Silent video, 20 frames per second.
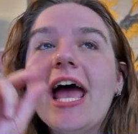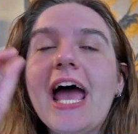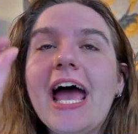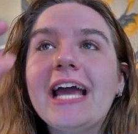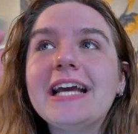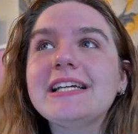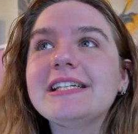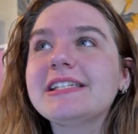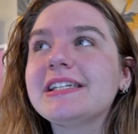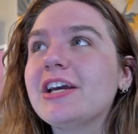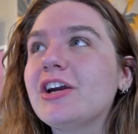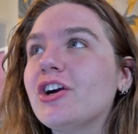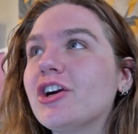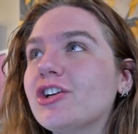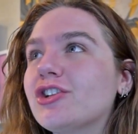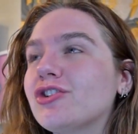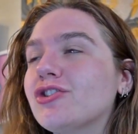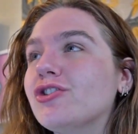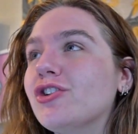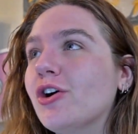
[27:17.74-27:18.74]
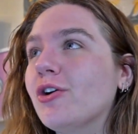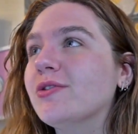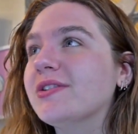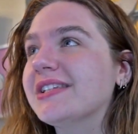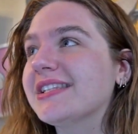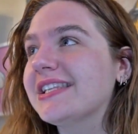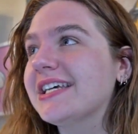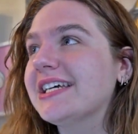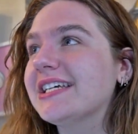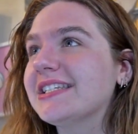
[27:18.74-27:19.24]
X character
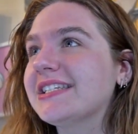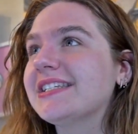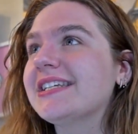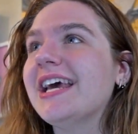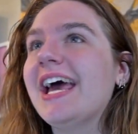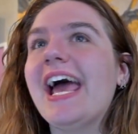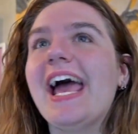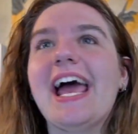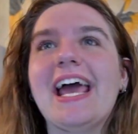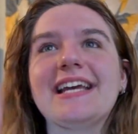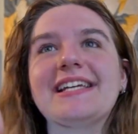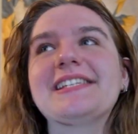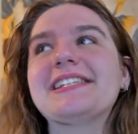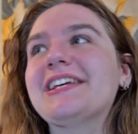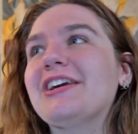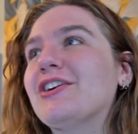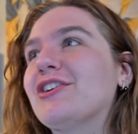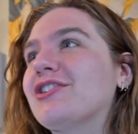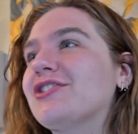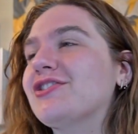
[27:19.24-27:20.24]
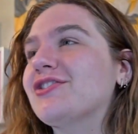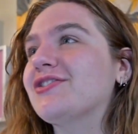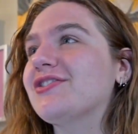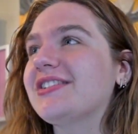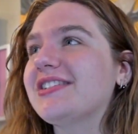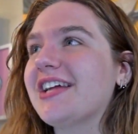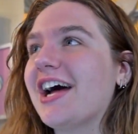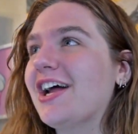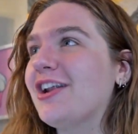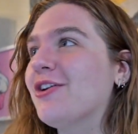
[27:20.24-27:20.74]
knows this, X character
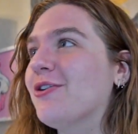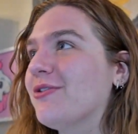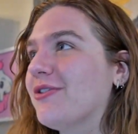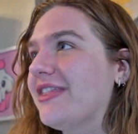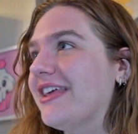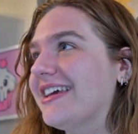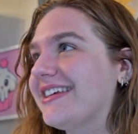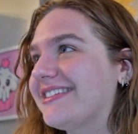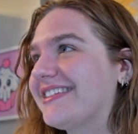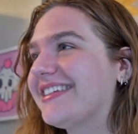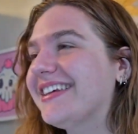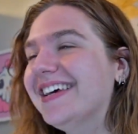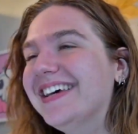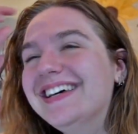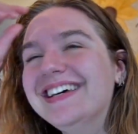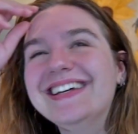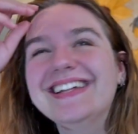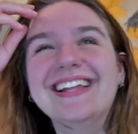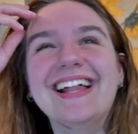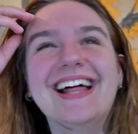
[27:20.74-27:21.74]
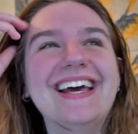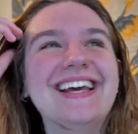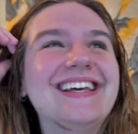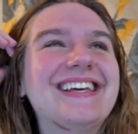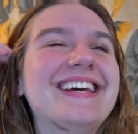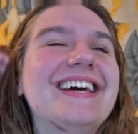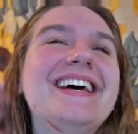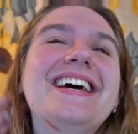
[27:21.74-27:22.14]
does not know this. Like,